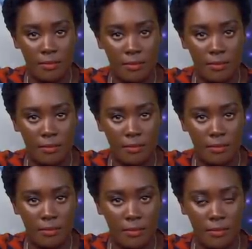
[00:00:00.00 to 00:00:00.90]

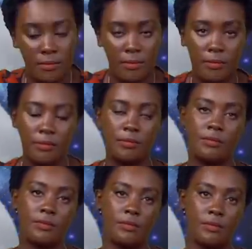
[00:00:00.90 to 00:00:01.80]

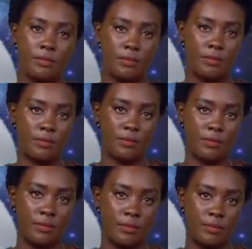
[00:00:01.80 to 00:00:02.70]

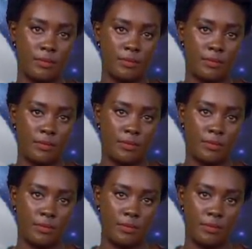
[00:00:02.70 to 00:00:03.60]

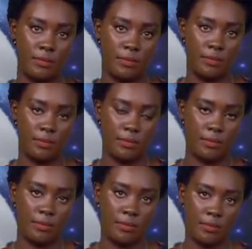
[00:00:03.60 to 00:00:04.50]

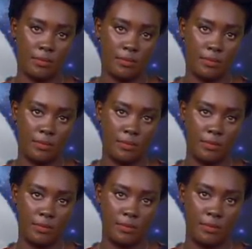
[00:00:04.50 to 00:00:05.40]

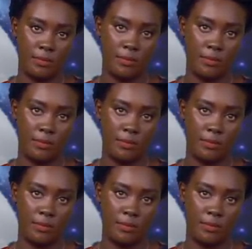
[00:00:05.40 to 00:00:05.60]
(not speaking)